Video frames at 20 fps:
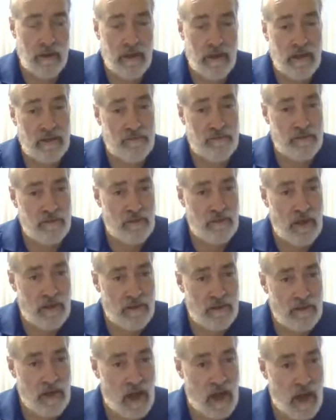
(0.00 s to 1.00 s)
Is you,
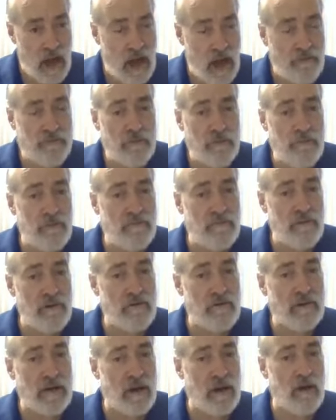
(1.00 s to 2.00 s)
you have to be
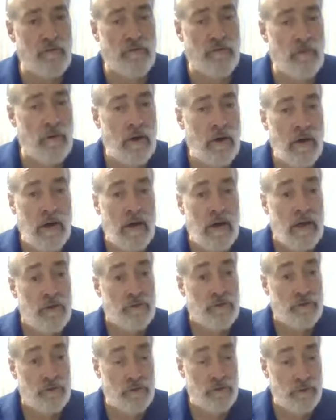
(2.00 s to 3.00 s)
very careful
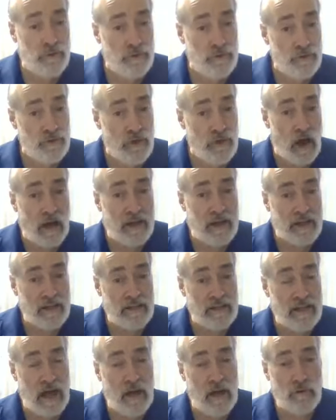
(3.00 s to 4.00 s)
to knocking
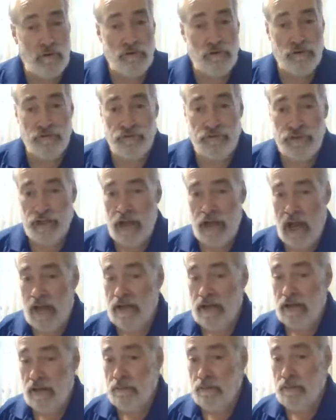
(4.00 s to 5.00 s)
down
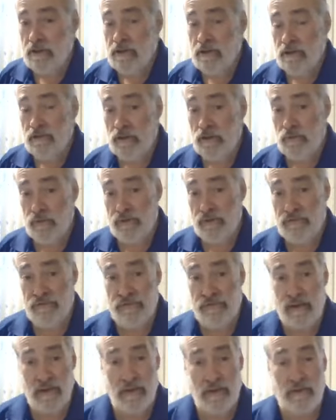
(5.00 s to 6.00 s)
Christianity because, as we've
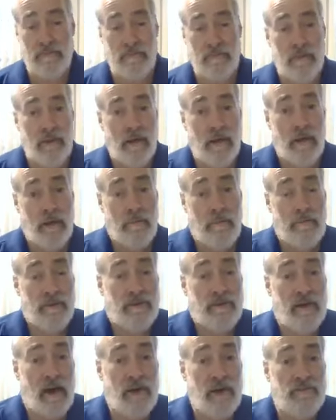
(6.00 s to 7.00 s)
seen,
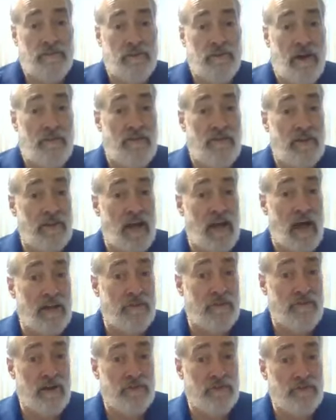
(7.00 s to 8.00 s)
because of a lot
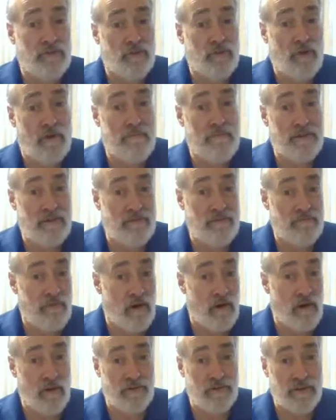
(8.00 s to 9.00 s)
of us who have been
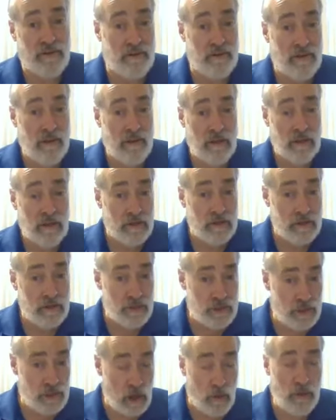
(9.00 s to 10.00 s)
involved in
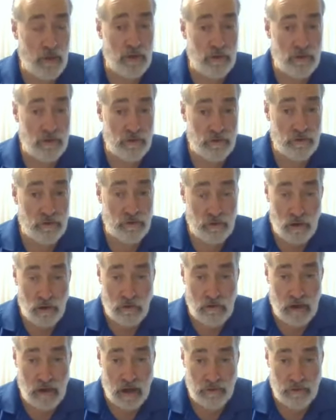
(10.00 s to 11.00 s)
showing the
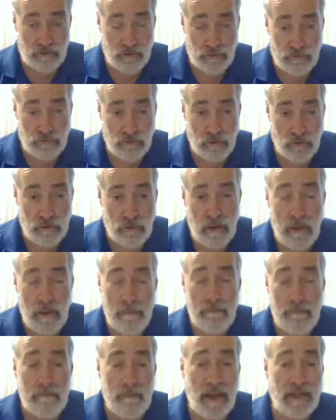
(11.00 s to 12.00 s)
Torah as the truth,
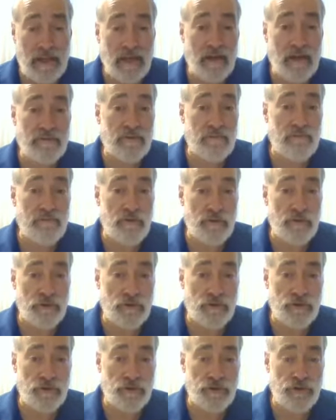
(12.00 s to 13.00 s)
many have converted
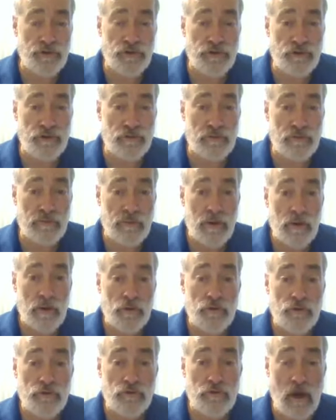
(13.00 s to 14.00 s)
to Judaism,
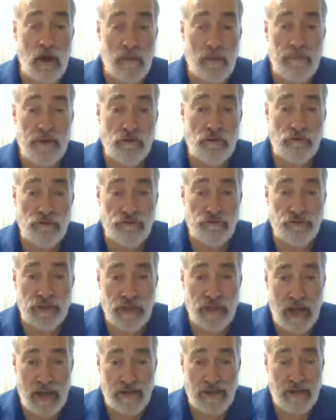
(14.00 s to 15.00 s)
dropping
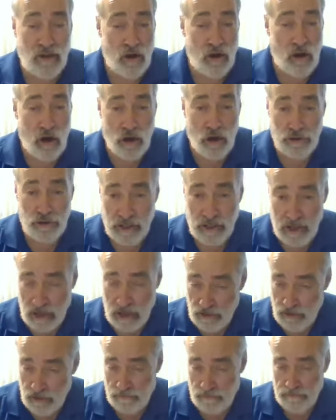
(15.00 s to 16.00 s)
Christianity
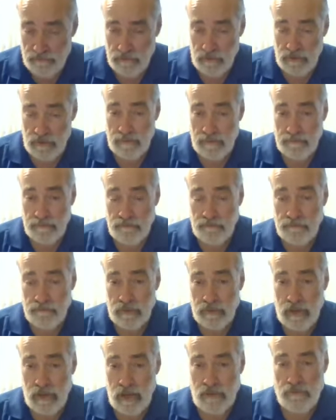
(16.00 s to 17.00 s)
altogether.
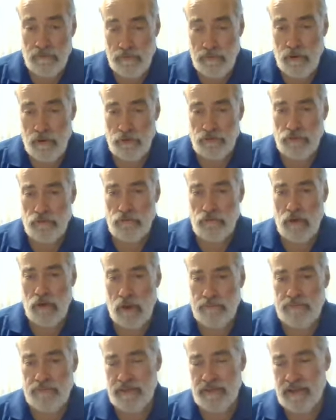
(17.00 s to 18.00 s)
And if a person
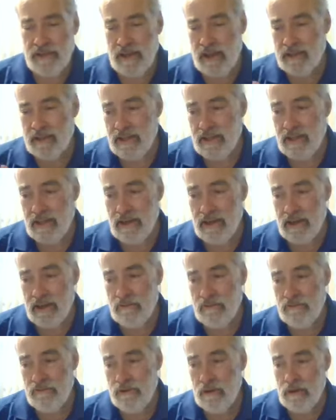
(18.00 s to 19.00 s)
drops the idea
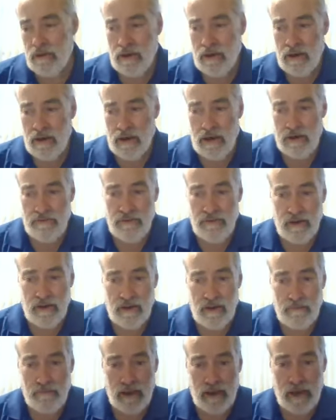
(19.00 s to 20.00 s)
of, of a,
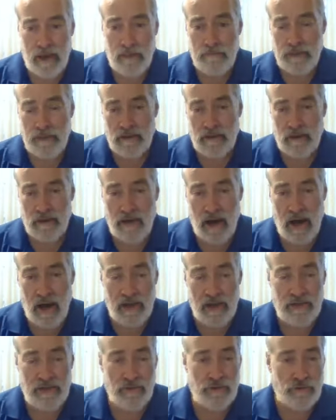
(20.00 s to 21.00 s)
a man being
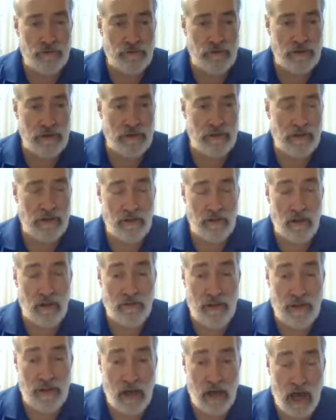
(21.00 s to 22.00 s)
God and the Trinity and all
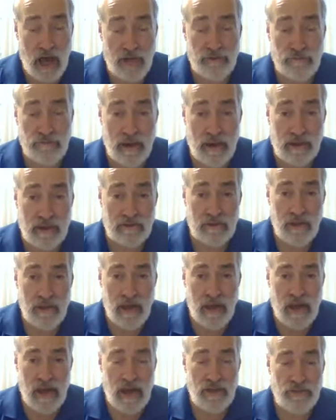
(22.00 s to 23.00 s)
that aspect,
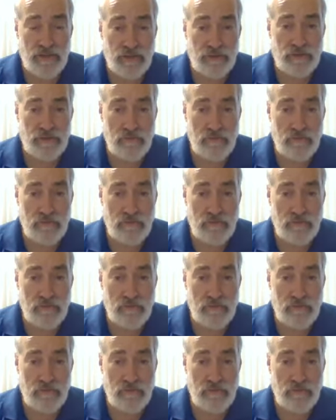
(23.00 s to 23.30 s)
and just